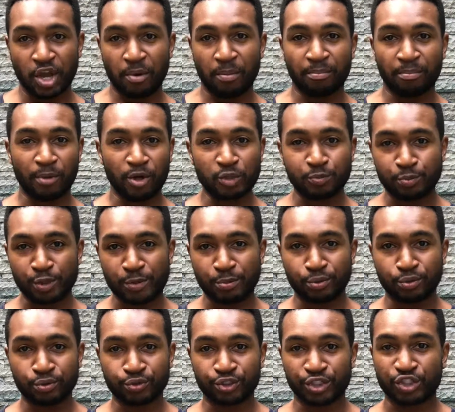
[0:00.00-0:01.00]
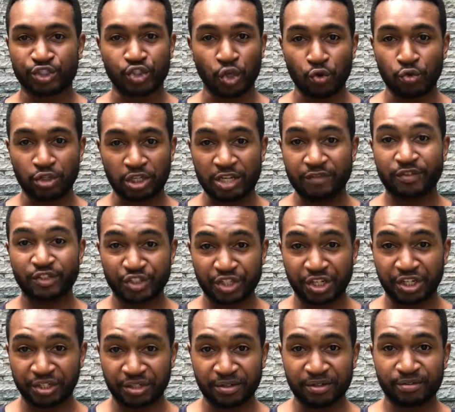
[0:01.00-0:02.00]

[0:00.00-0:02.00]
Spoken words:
most people just don't give a shit.